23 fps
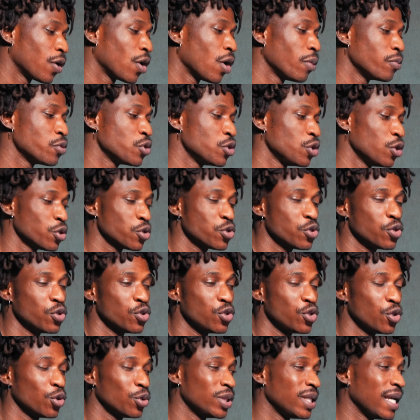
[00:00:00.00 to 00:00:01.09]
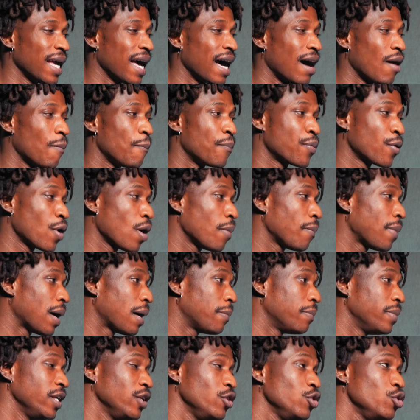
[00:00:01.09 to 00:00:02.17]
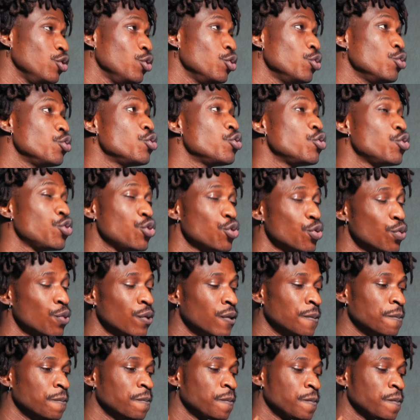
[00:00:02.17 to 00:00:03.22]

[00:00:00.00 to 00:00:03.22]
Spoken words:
come to your studio, they are probably used to